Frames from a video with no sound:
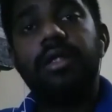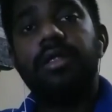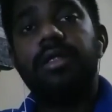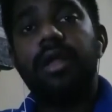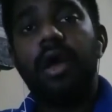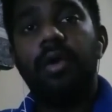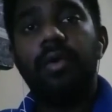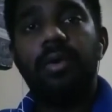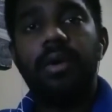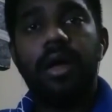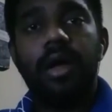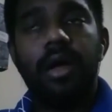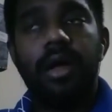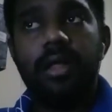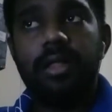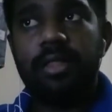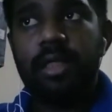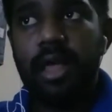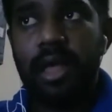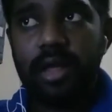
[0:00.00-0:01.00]
now
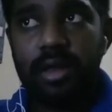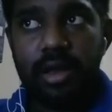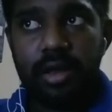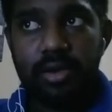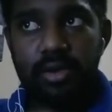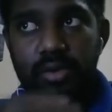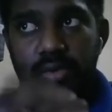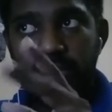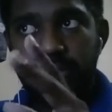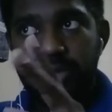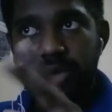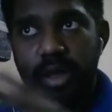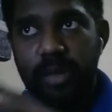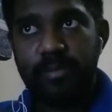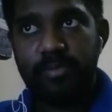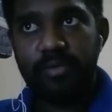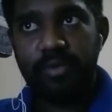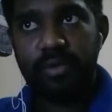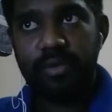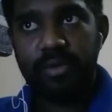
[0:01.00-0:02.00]
there are two
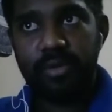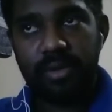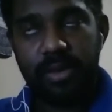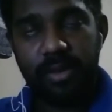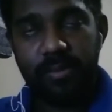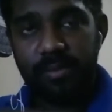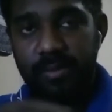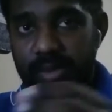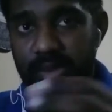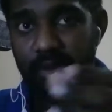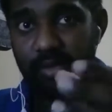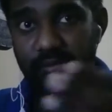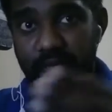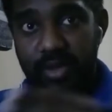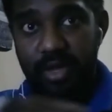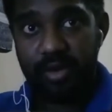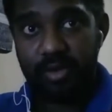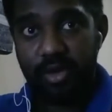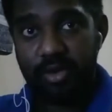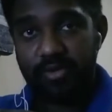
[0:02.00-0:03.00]
types. Now
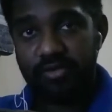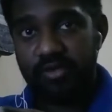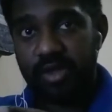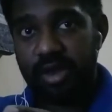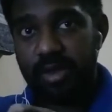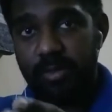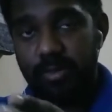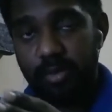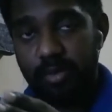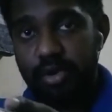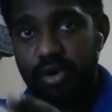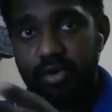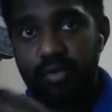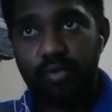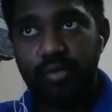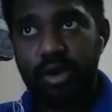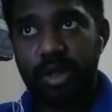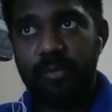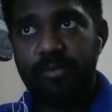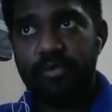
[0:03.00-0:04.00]
we are going to study only
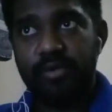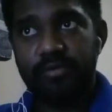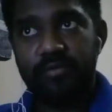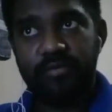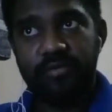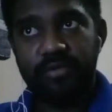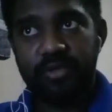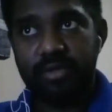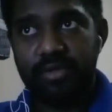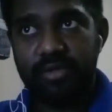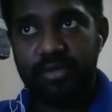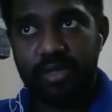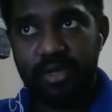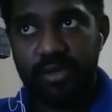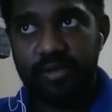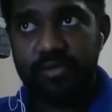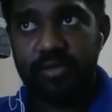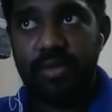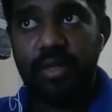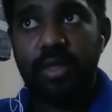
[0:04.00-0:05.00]
two types of
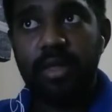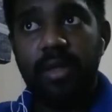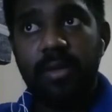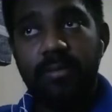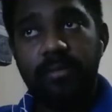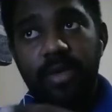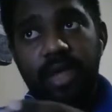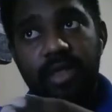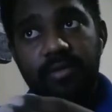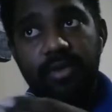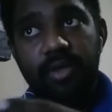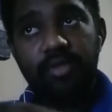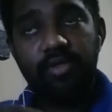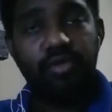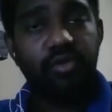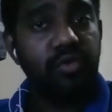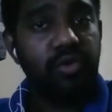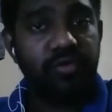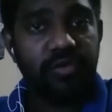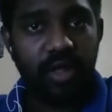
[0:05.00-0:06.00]
things. Main one is
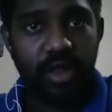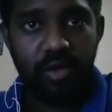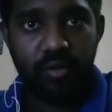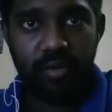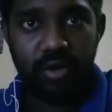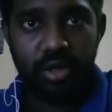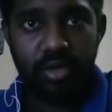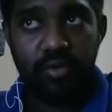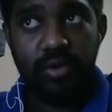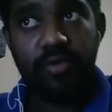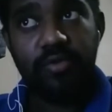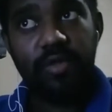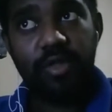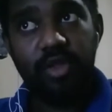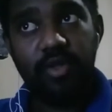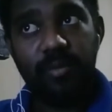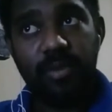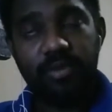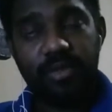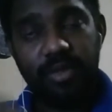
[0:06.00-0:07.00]
unicellular.
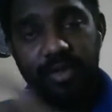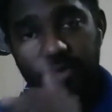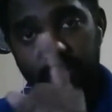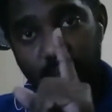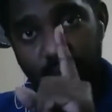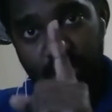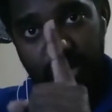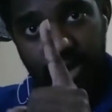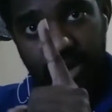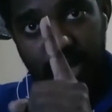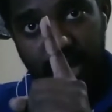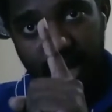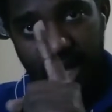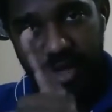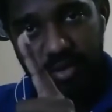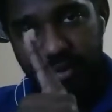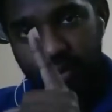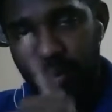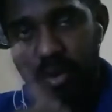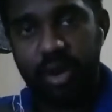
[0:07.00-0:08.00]
Unicellular means it's only
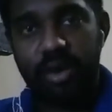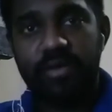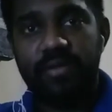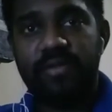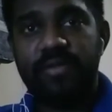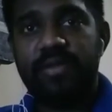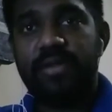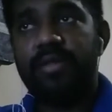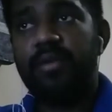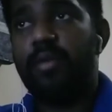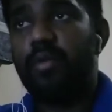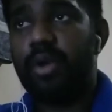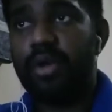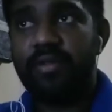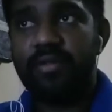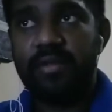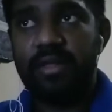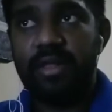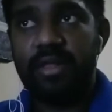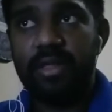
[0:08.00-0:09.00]
as one
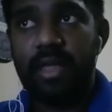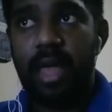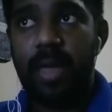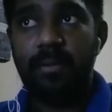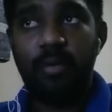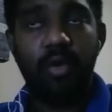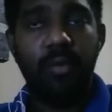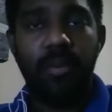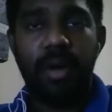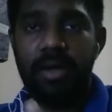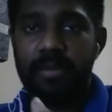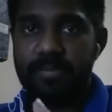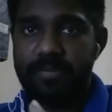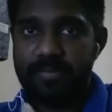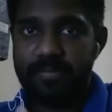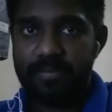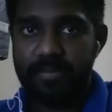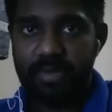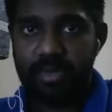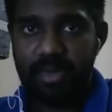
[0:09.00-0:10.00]
cell. Amoeba,
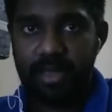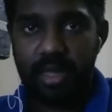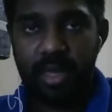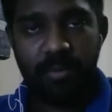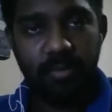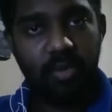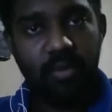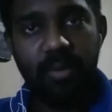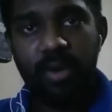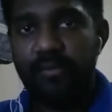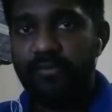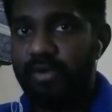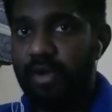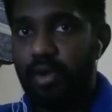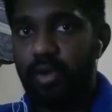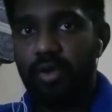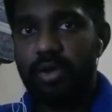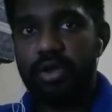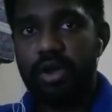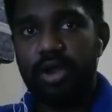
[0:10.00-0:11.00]
we
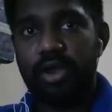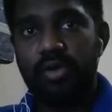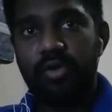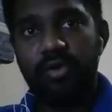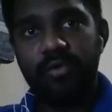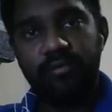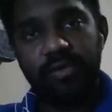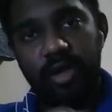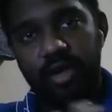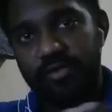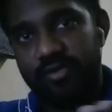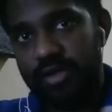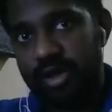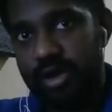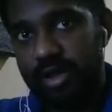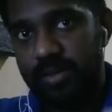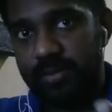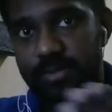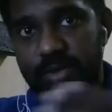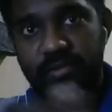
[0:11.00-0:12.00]
already know, we are
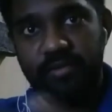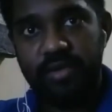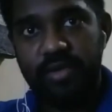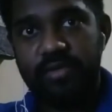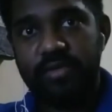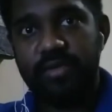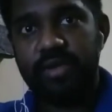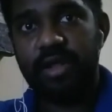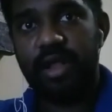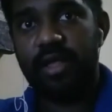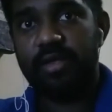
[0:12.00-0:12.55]
studying previous